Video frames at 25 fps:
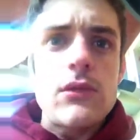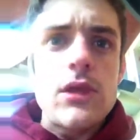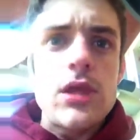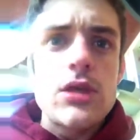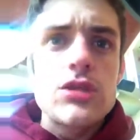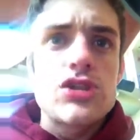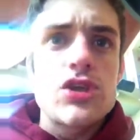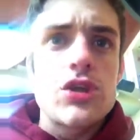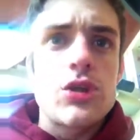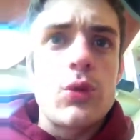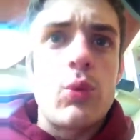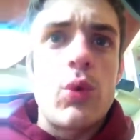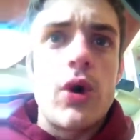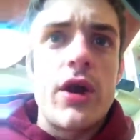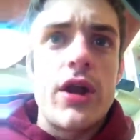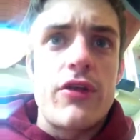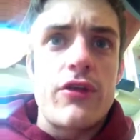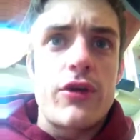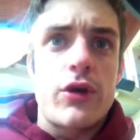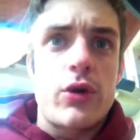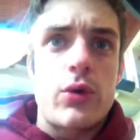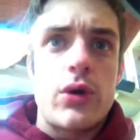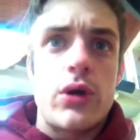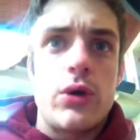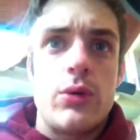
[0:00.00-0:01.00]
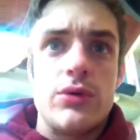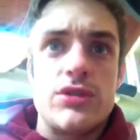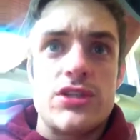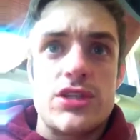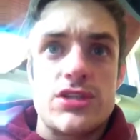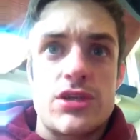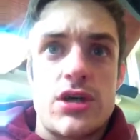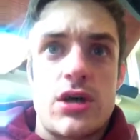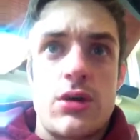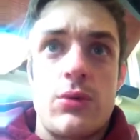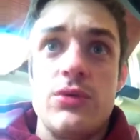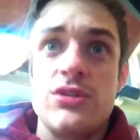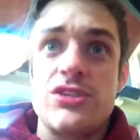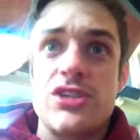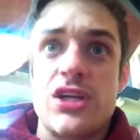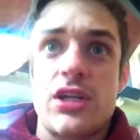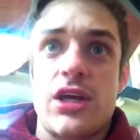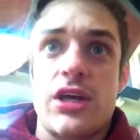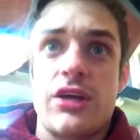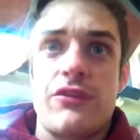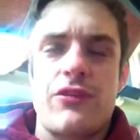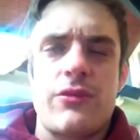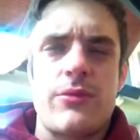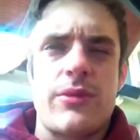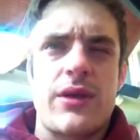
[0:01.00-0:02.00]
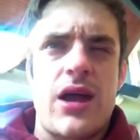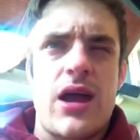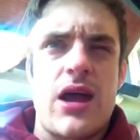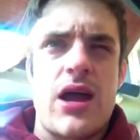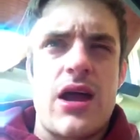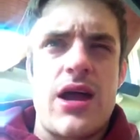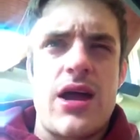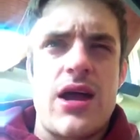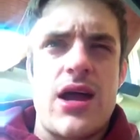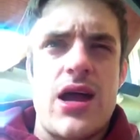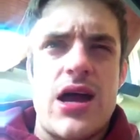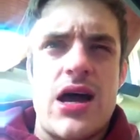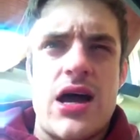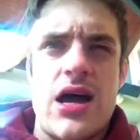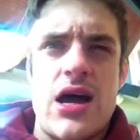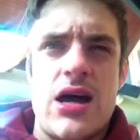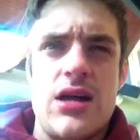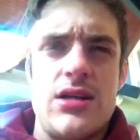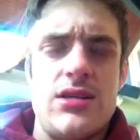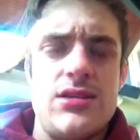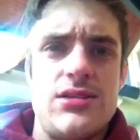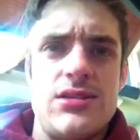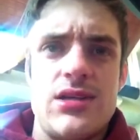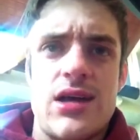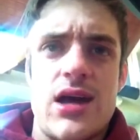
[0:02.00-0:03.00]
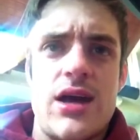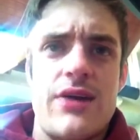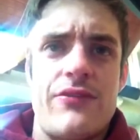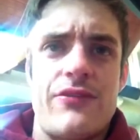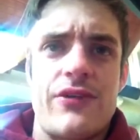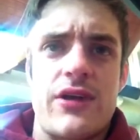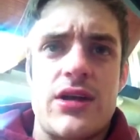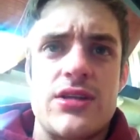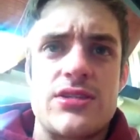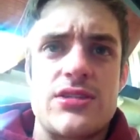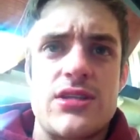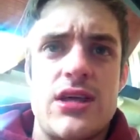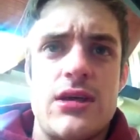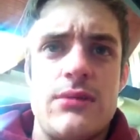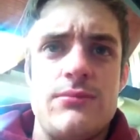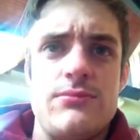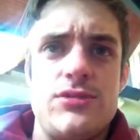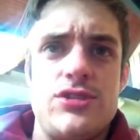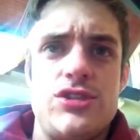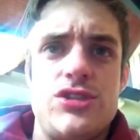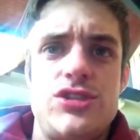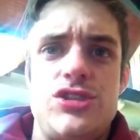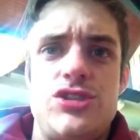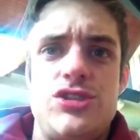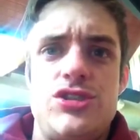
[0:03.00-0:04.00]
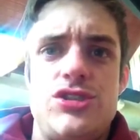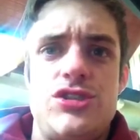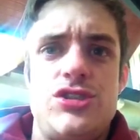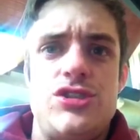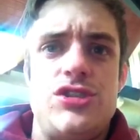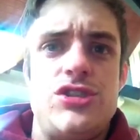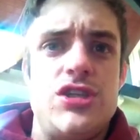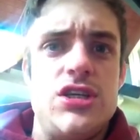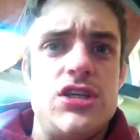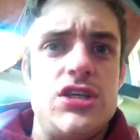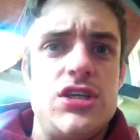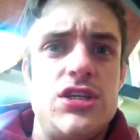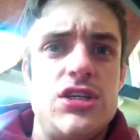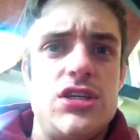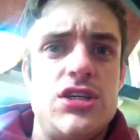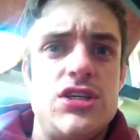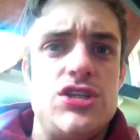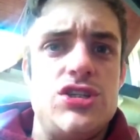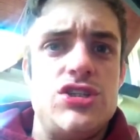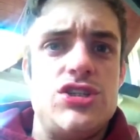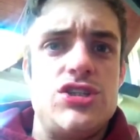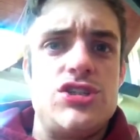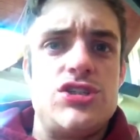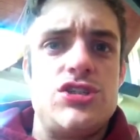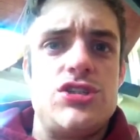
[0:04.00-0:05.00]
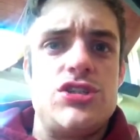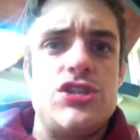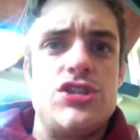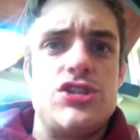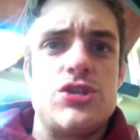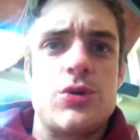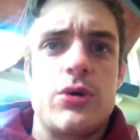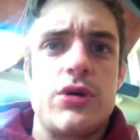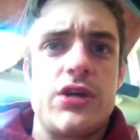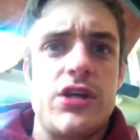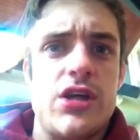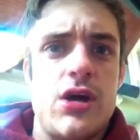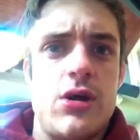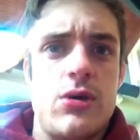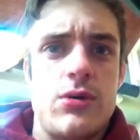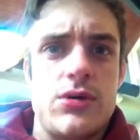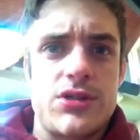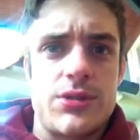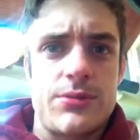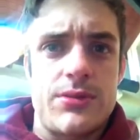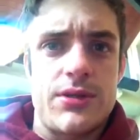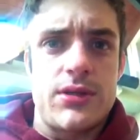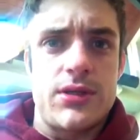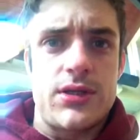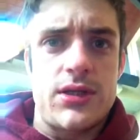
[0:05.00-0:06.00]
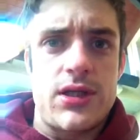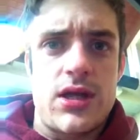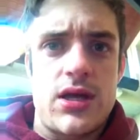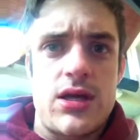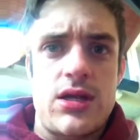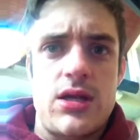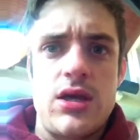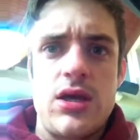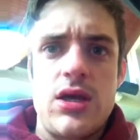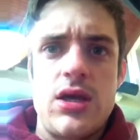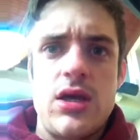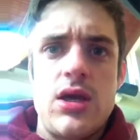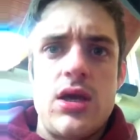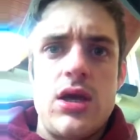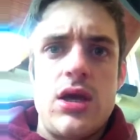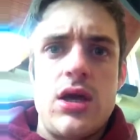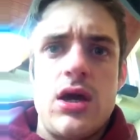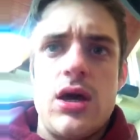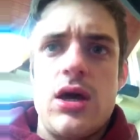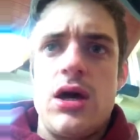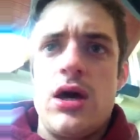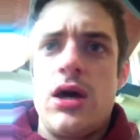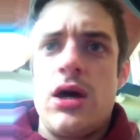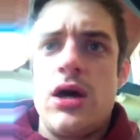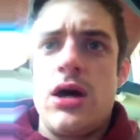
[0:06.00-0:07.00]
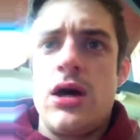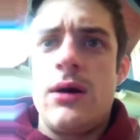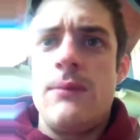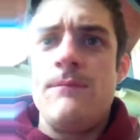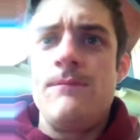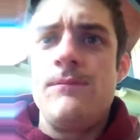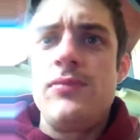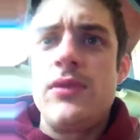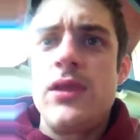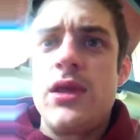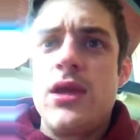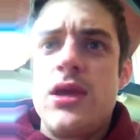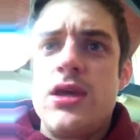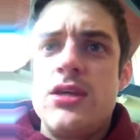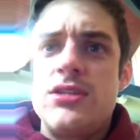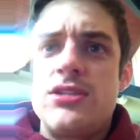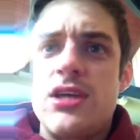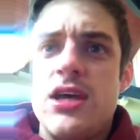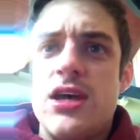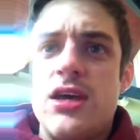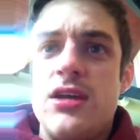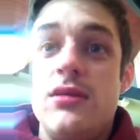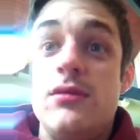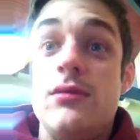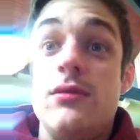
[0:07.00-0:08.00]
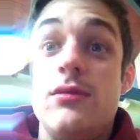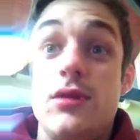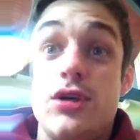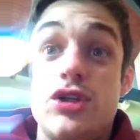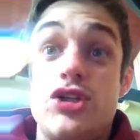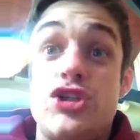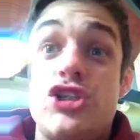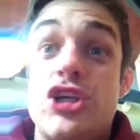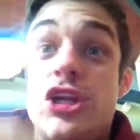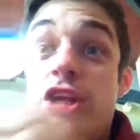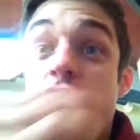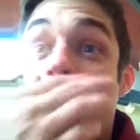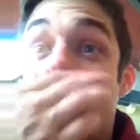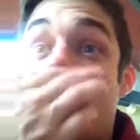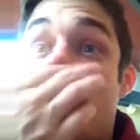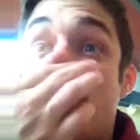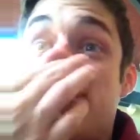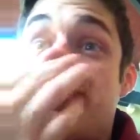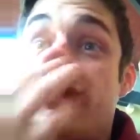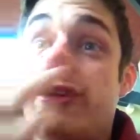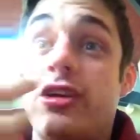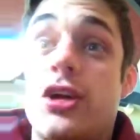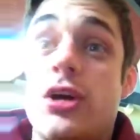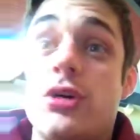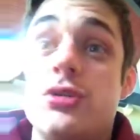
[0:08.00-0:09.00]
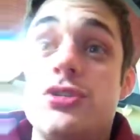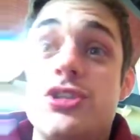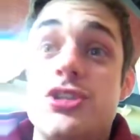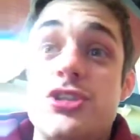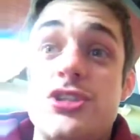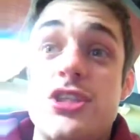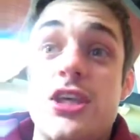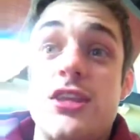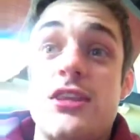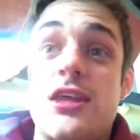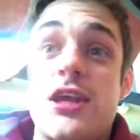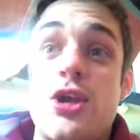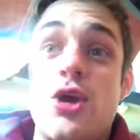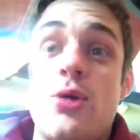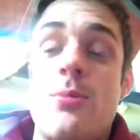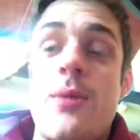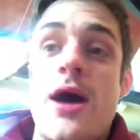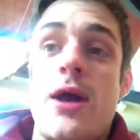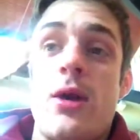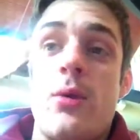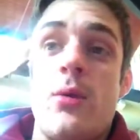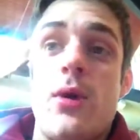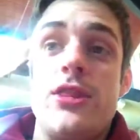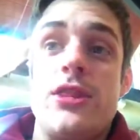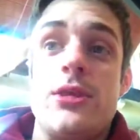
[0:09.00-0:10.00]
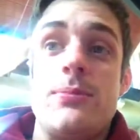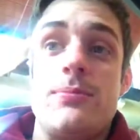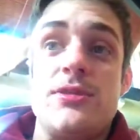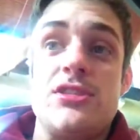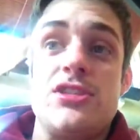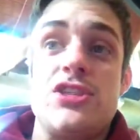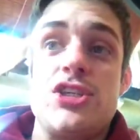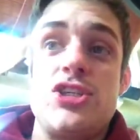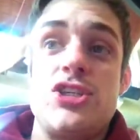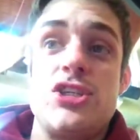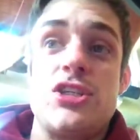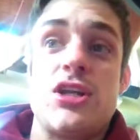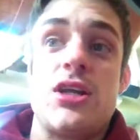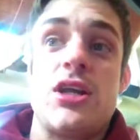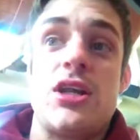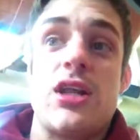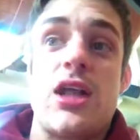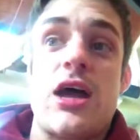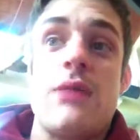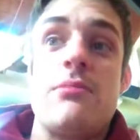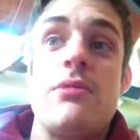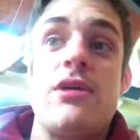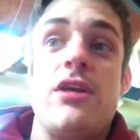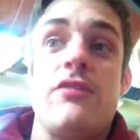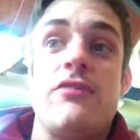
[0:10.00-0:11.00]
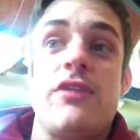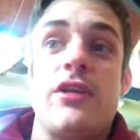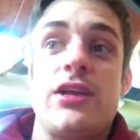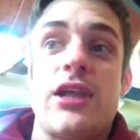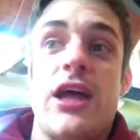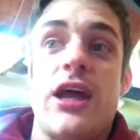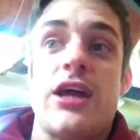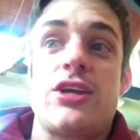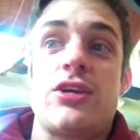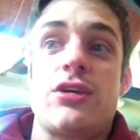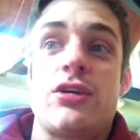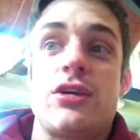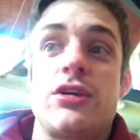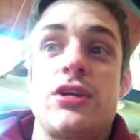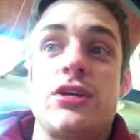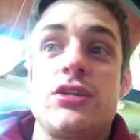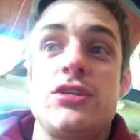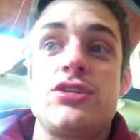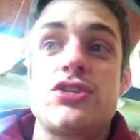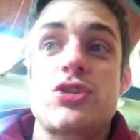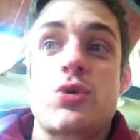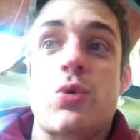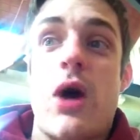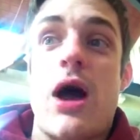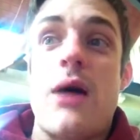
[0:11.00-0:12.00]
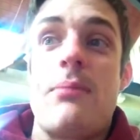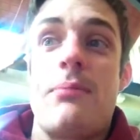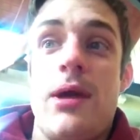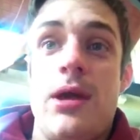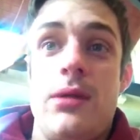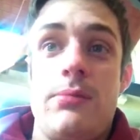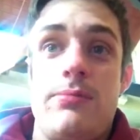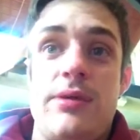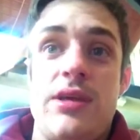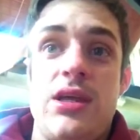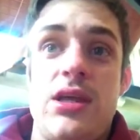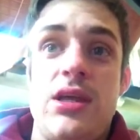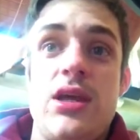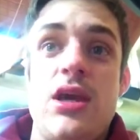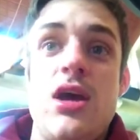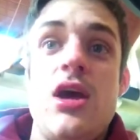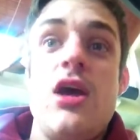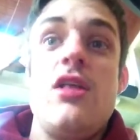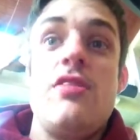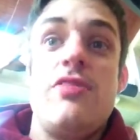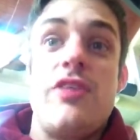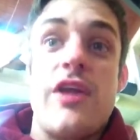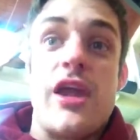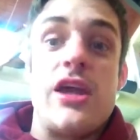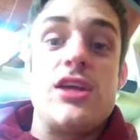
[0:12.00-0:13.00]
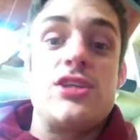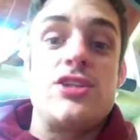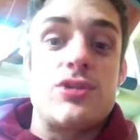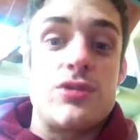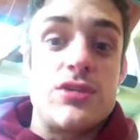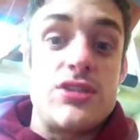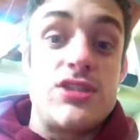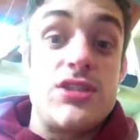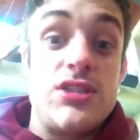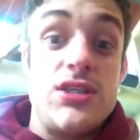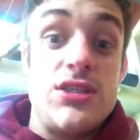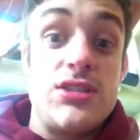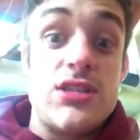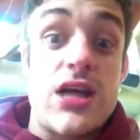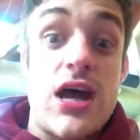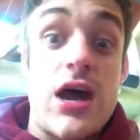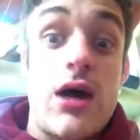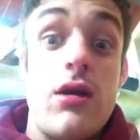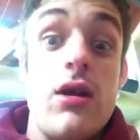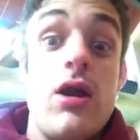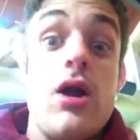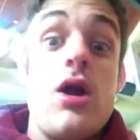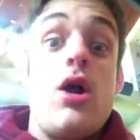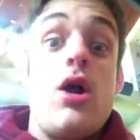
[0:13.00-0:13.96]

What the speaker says: So the one other quote, which I like from the guy, I forget his name, DiGiorno or something like that, said, shitty CrossFit coaches think that no matter what the position and alignment of the leg during the squat might be, the answer is knees out,